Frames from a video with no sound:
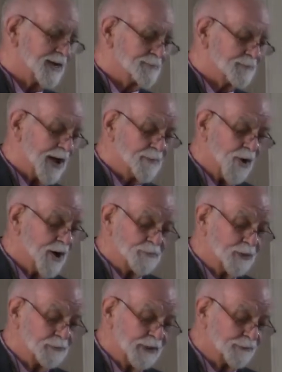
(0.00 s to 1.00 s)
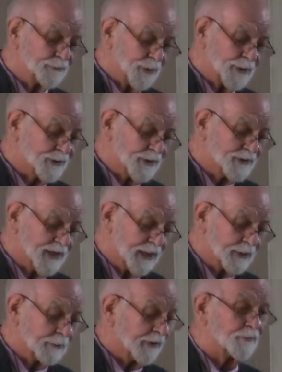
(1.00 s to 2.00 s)
My mom will be the first to
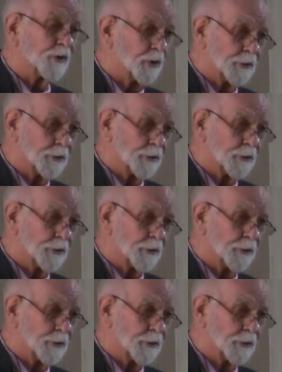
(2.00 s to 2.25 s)
tell you I've gone